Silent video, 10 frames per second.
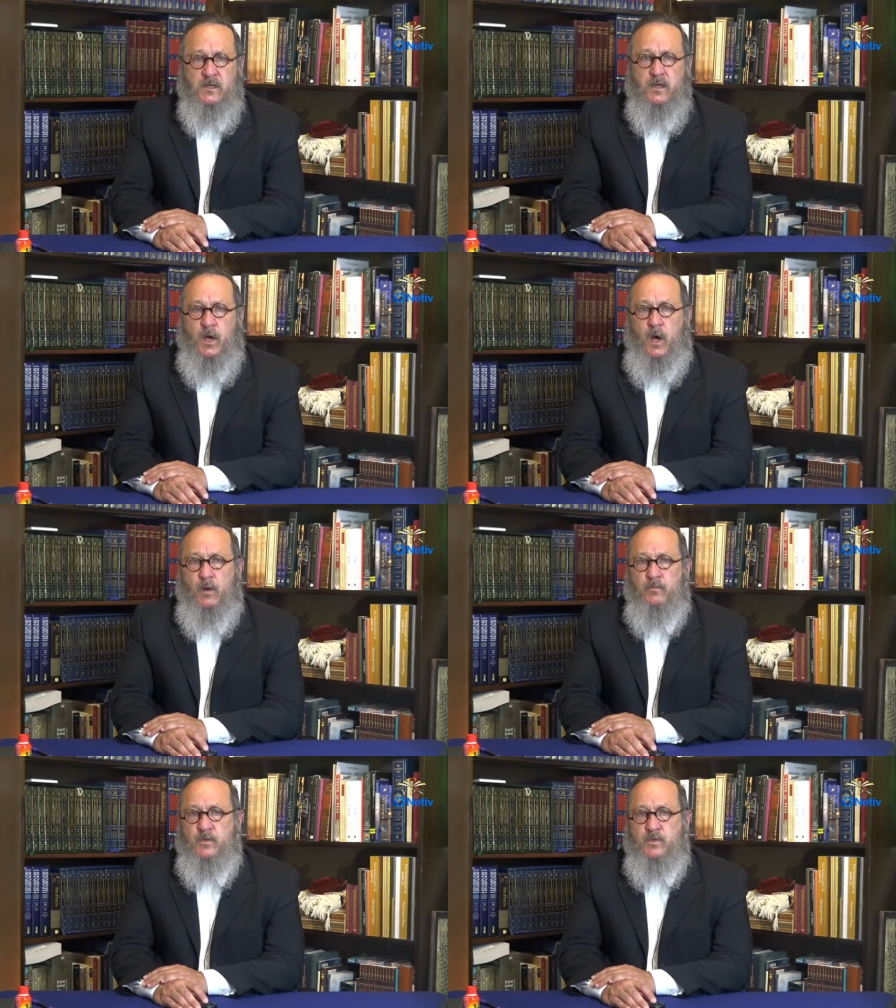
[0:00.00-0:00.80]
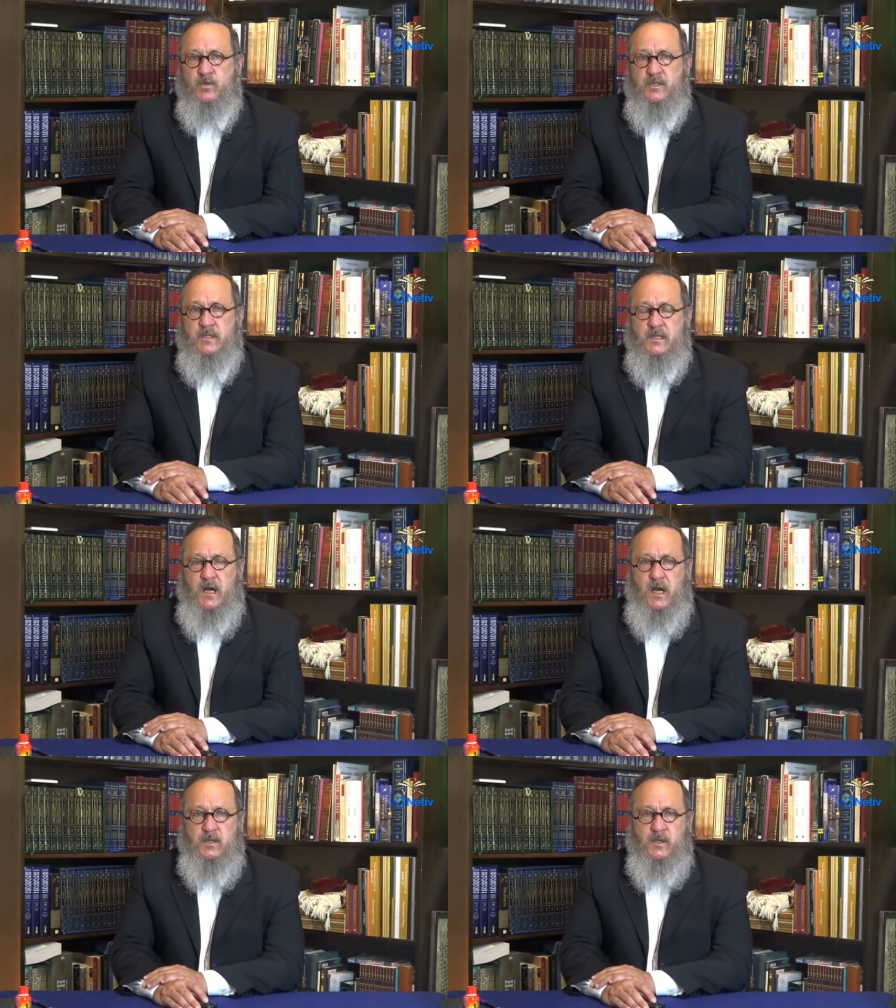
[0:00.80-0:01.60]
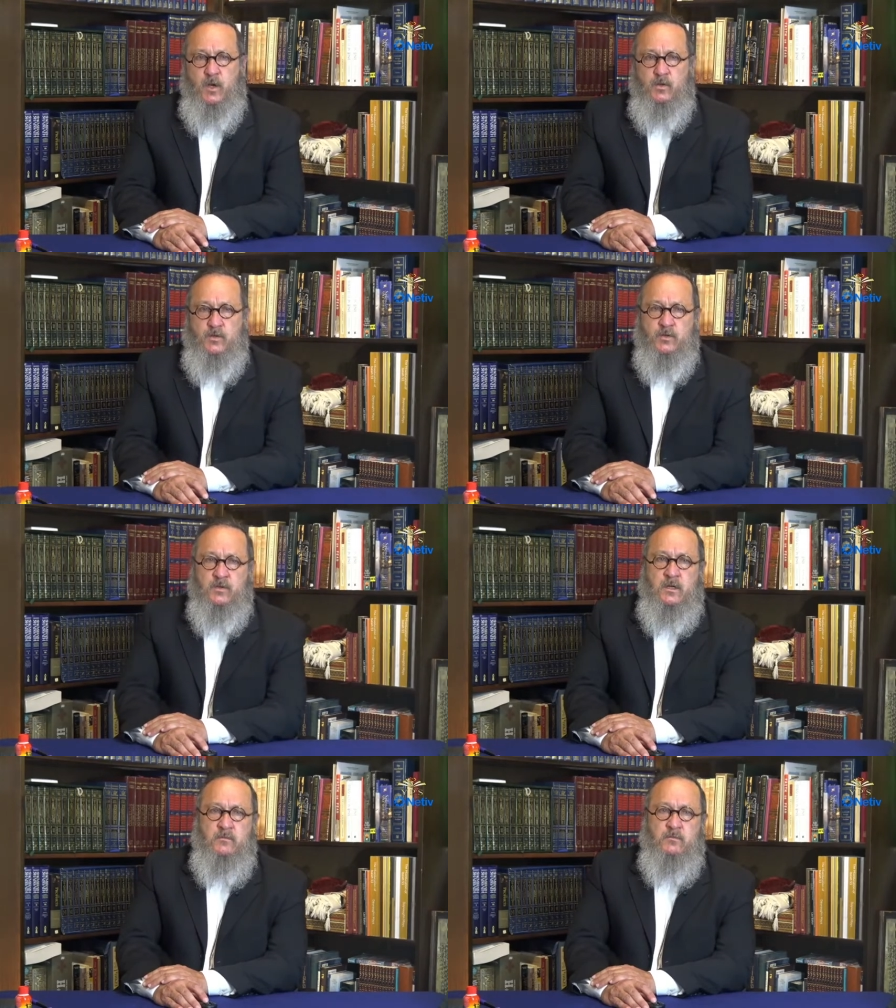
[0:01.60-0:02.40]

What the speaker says: are producing non-kosher